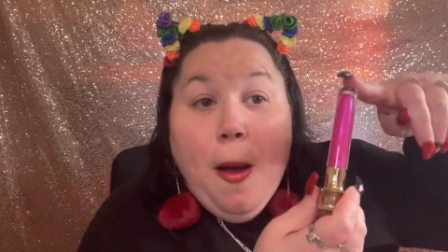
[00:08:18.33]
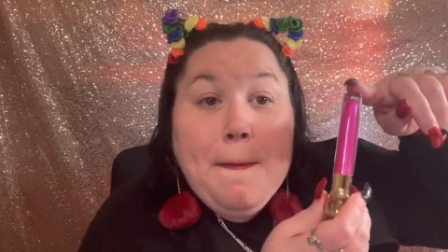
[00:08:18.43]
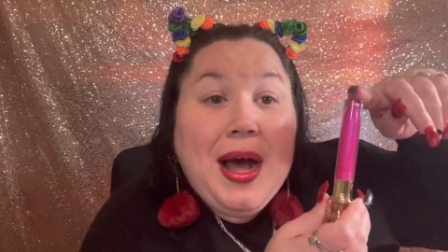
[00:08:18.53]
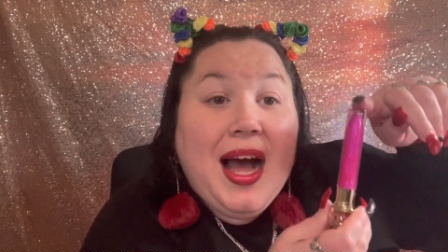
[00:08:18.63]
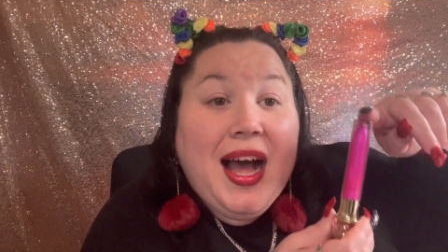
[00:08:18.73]

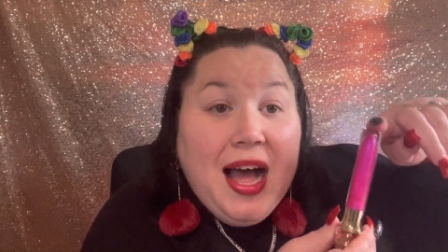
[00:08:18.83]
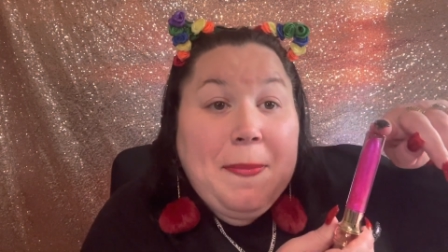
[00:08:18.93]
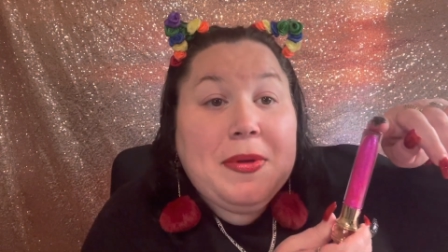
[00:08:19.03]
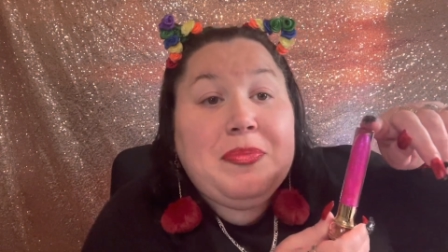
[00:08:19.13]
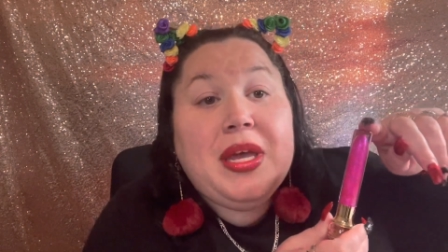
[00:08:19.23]

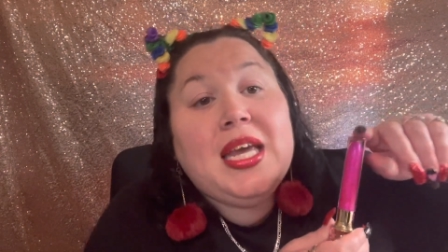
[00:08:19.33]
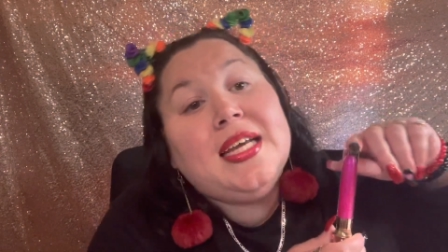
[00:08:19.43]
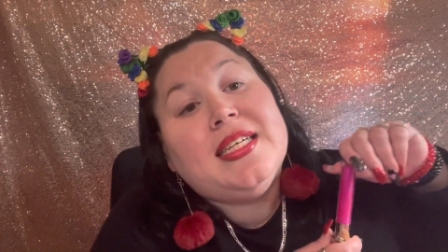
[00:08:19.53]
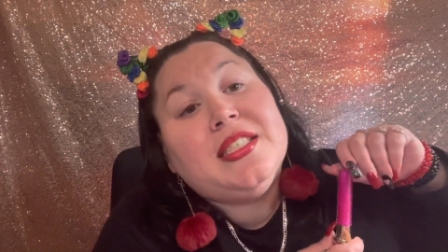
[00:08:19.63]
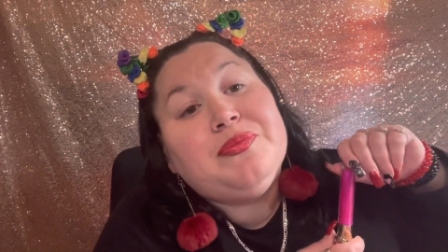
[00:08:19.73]
poppin'
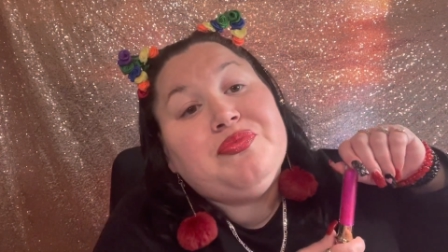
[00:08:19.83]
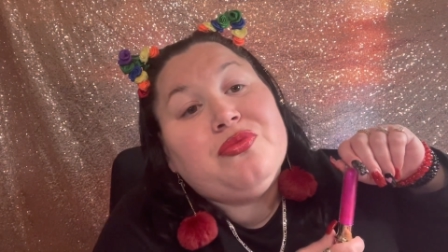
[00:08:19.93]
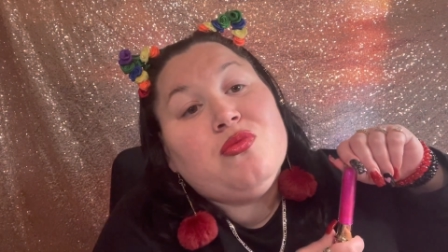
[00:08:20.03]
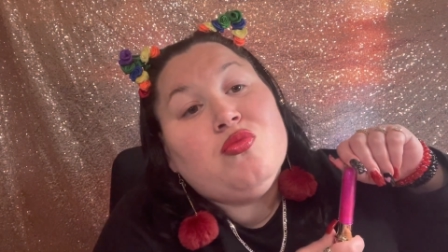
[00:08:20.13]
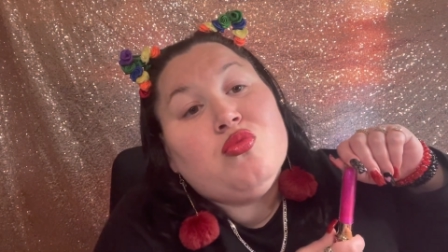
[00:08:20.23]
pink.
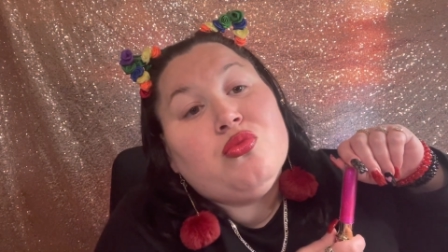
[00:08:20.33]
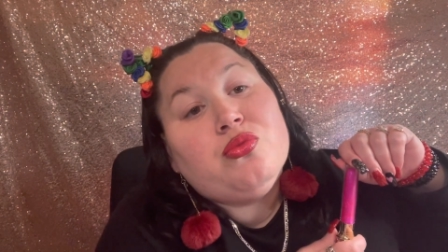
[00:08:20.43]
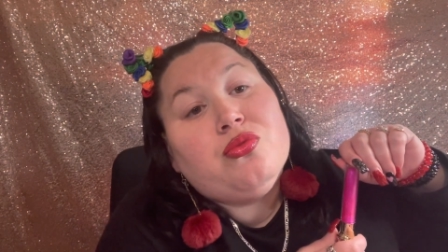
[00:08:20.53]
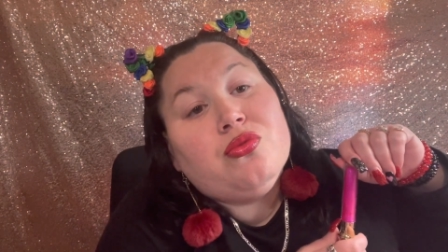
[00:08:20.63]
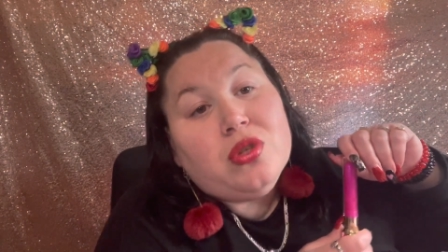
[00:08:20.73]

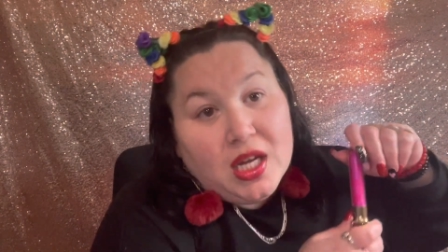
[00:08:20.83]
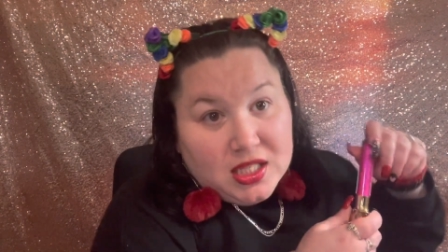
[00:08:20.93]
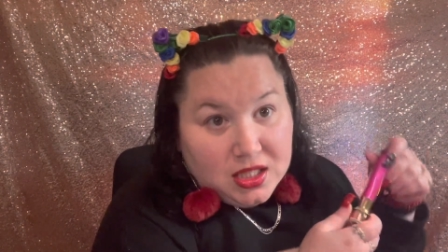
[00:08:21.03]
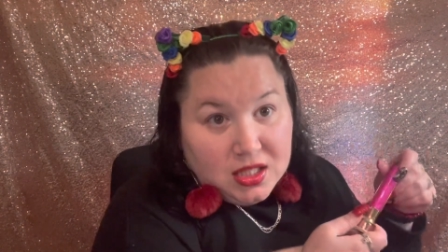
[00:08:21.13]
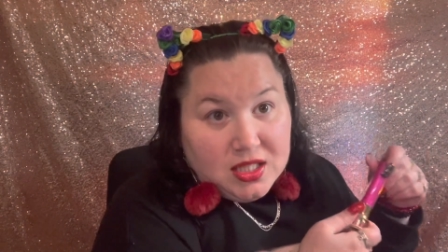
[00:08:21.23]

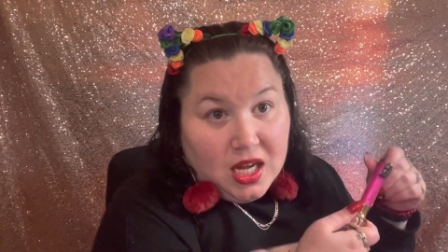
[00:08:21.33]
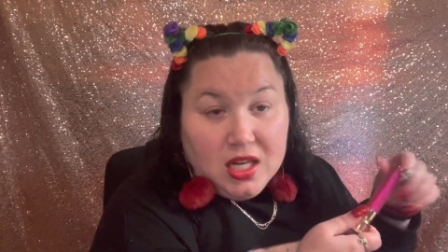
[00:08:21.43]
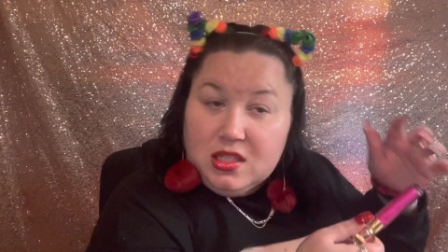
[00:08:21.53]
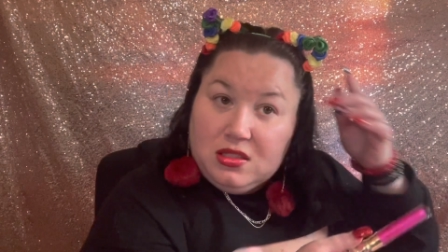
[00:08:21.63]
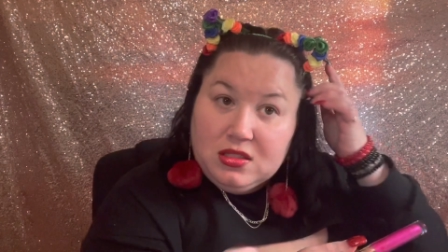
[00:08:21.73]
Actually looks kind
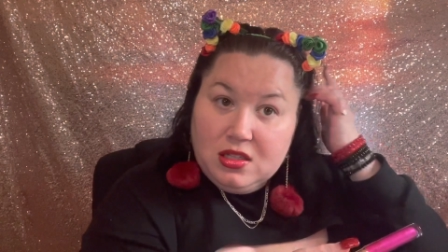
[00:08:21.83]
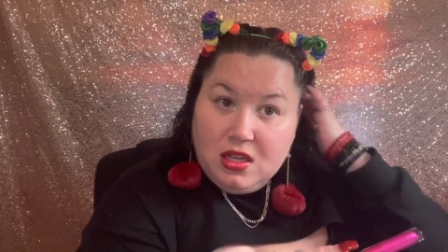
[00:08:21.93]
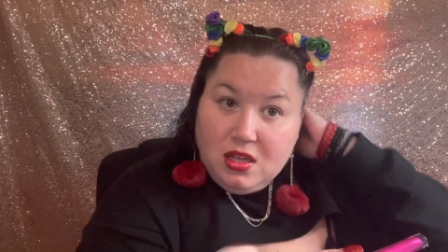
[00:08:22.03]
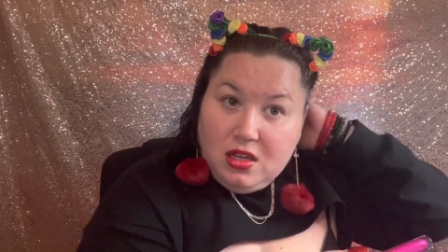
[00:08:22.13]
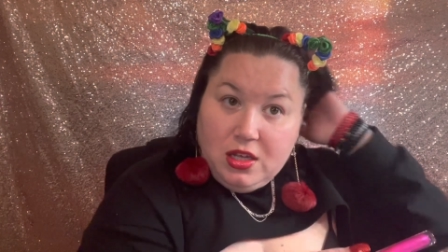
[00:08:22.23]
of
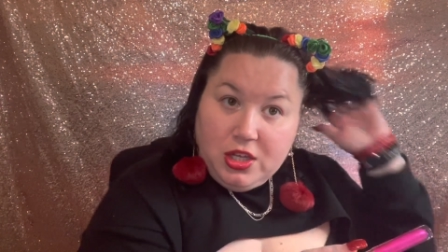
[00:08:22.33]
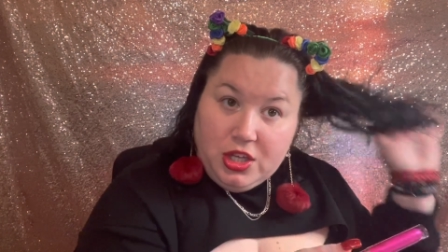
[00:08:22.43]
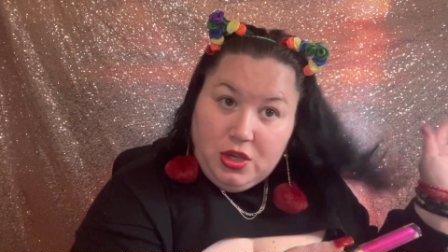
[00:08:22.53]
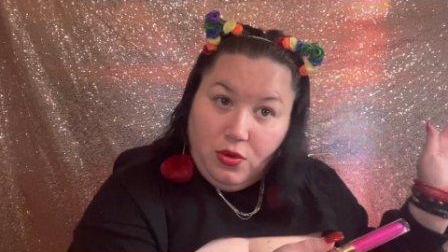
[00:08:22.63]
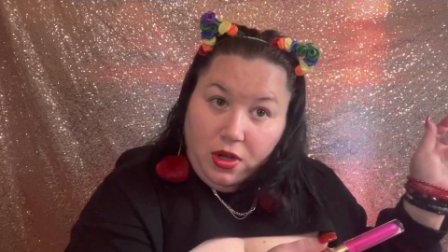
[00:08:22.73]

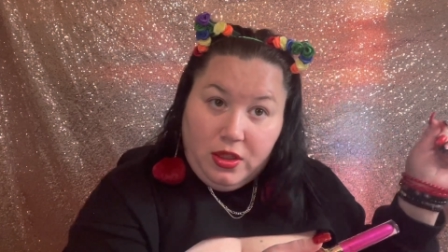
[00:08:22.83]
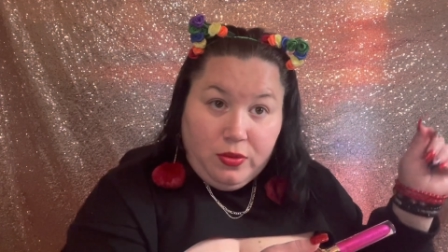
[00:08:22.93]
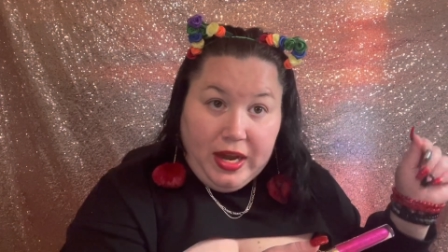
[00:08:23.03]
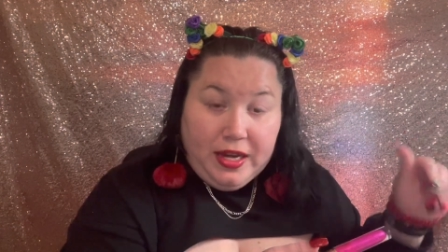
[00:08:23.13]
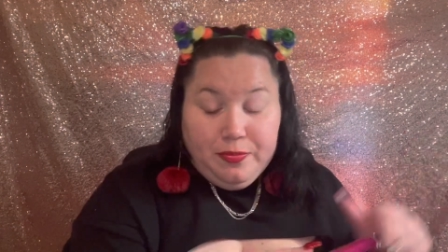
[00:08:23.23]
cute on the
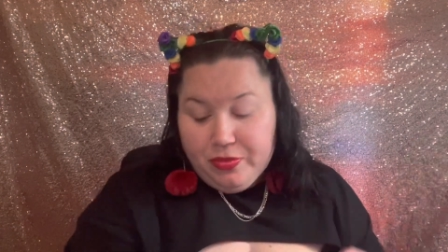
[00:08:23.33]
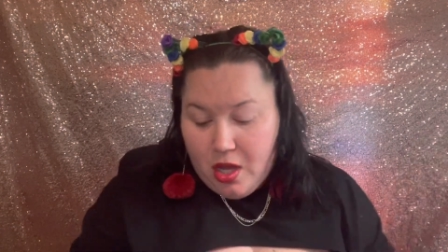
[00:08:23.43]
red.